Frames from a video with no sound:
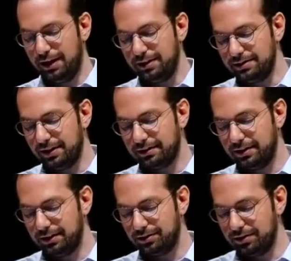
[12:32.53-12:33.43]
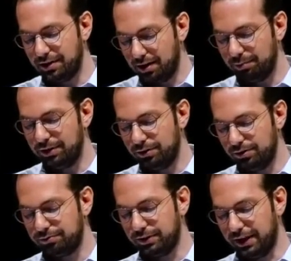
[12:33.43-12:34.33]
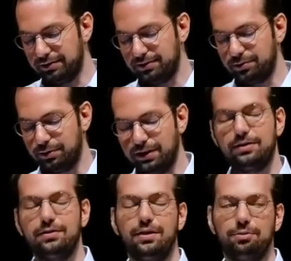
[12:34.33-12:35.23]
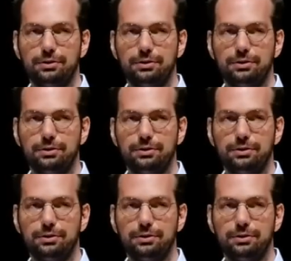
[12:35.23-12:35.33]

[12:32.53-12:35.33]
And this technique should not be used for cases when the